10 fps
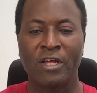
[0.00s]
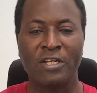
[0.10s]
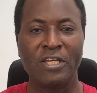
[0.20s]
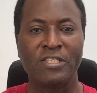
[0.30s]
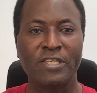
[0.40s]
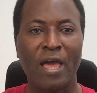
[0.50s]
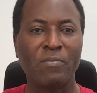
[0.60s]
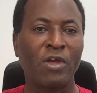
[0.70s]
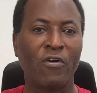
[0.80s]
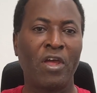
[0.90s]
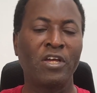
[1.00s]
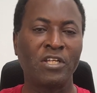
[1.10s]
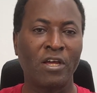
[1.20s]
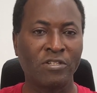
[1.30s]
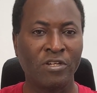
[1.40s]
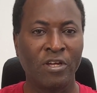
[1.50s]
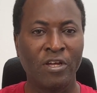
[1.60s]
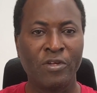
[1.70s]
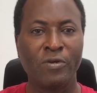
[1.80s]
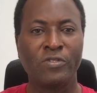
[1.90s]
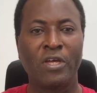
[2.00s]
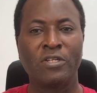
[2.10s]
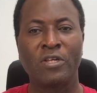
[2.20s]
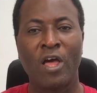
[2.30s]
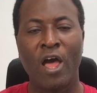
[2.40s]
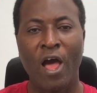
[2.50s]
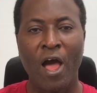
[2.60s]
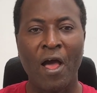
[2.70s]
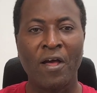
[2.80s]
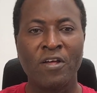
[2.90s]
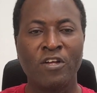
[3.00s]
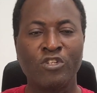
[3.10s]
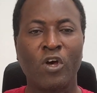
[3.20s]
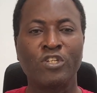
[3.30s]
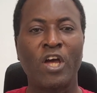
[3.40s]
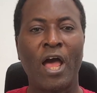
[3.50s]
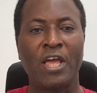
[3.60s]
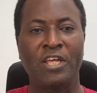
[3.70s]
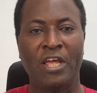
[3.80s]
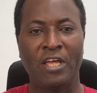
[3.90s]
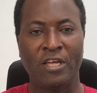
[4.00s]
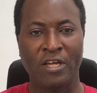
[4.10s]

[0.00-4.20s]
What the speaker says: This can be created using Touch ID.